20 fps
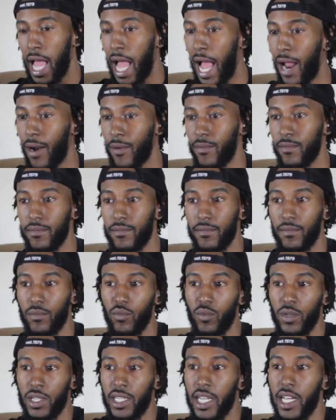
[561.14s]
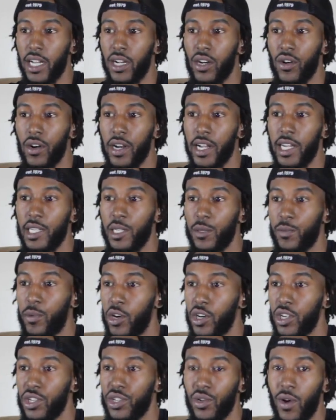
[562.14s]
I was in
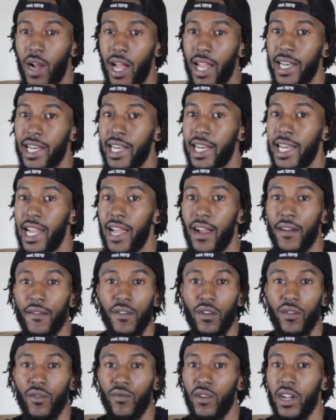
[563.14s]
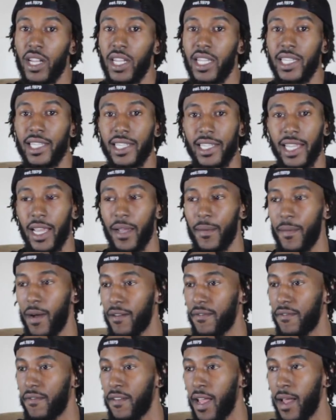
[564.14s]
Greensboro, so I never really seen
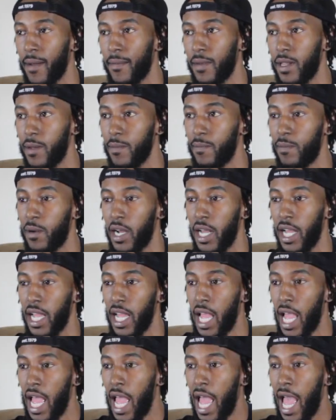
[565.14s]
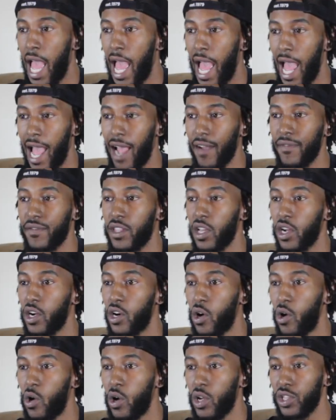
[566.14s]
my family, but after
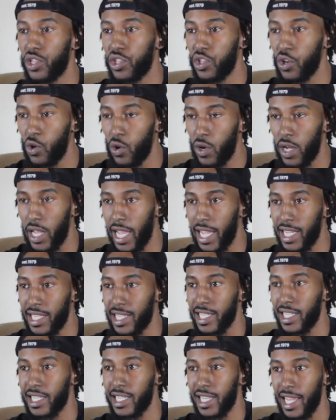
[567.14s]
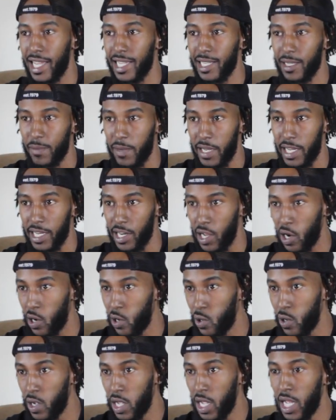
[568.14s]
going through it, it just lets me
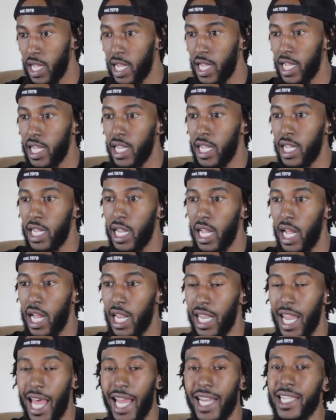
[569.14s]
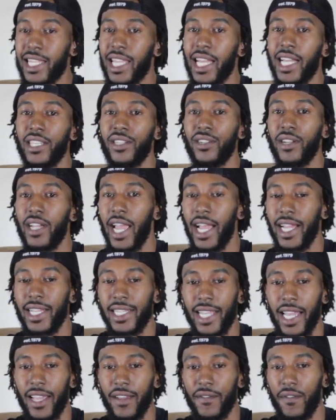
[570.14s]
know a lot of things you
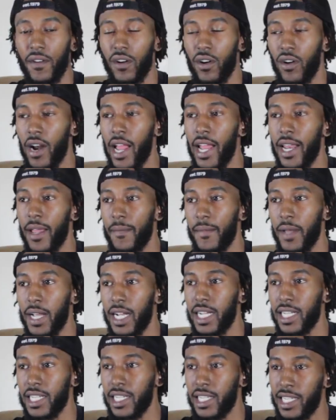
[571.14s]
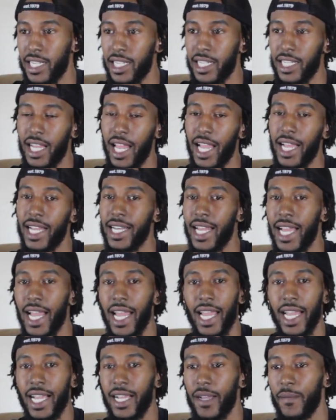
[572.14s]
can't take for granted, because just like
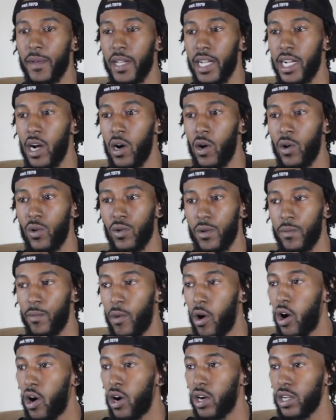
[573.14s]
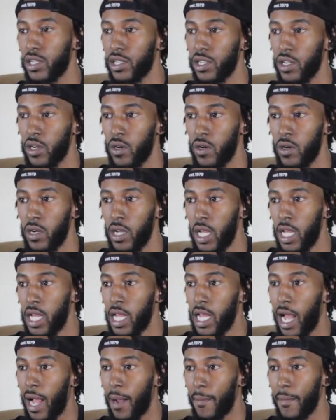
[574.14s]
that, it could be gone tomorrow. So,
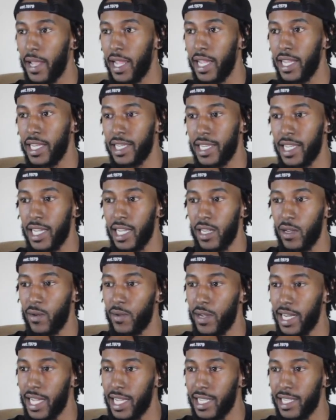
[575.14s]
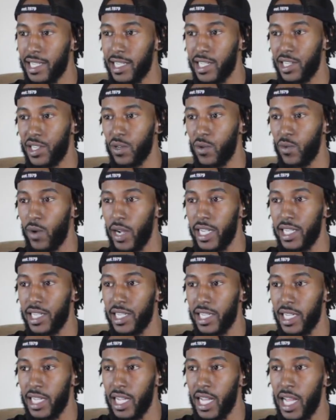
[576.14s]
I mean, dealing with that
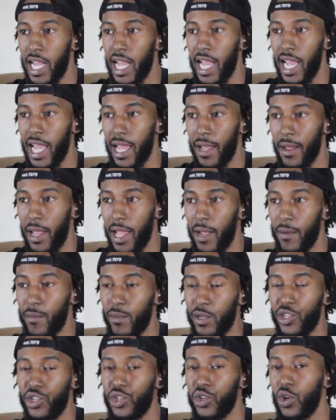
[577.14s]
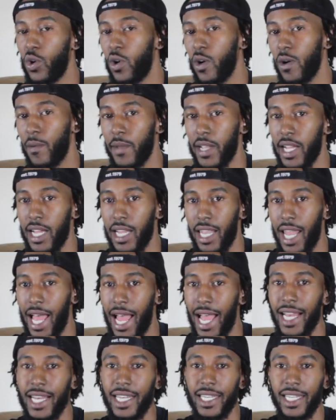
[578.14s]
situation, it matured me a
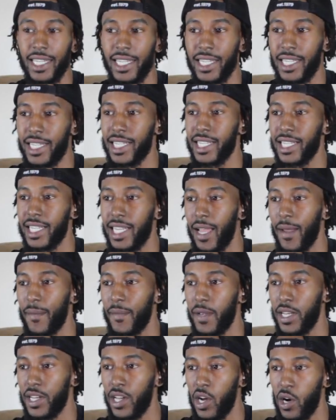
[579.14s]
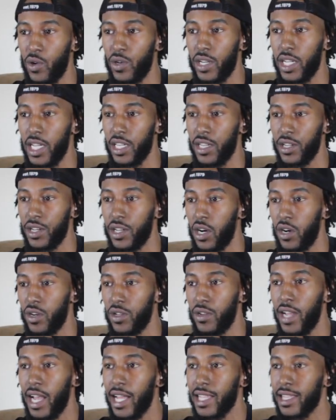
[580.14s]
lot to just let me know that, you know,
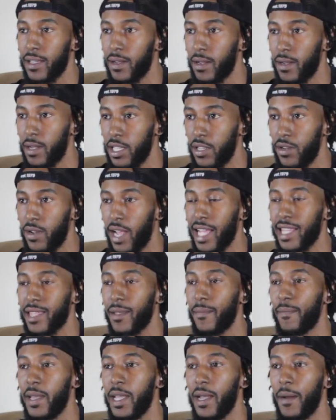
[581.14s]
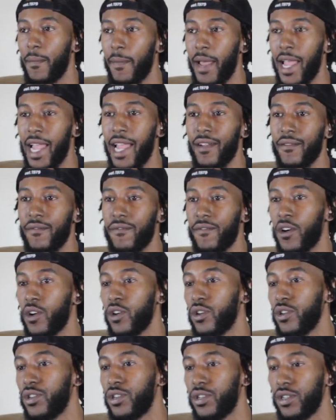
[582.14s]
you have to be a man
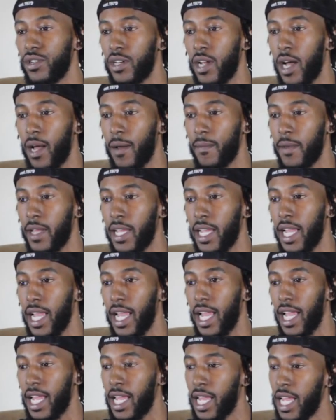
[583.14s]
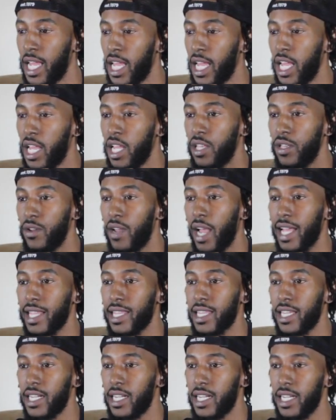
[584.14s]
first, you know what I mean? And you
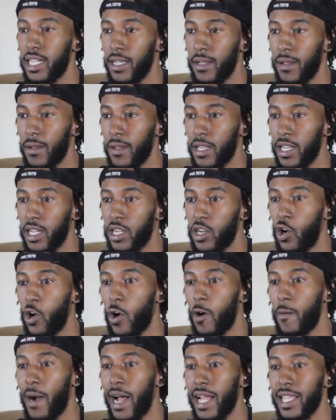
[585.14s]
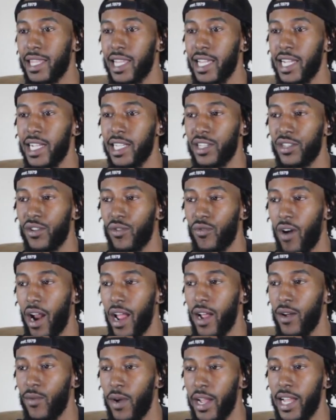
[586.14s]
have to go about things the
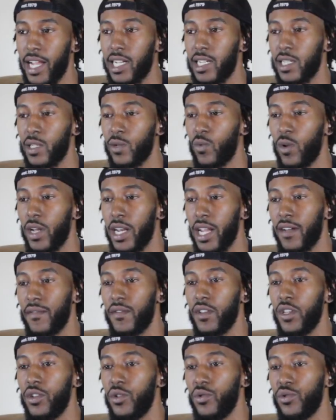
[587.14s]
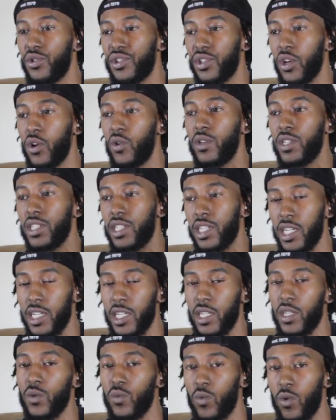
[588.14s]
right way, because whatever you sow into
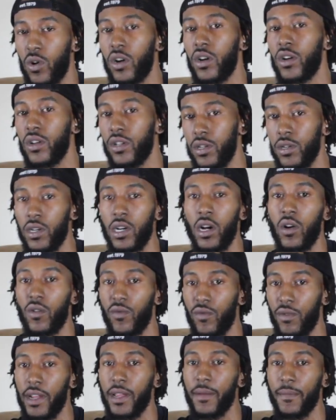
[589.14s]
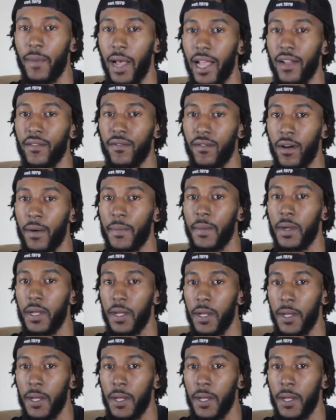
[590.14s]
this world, you're going to reap back from it.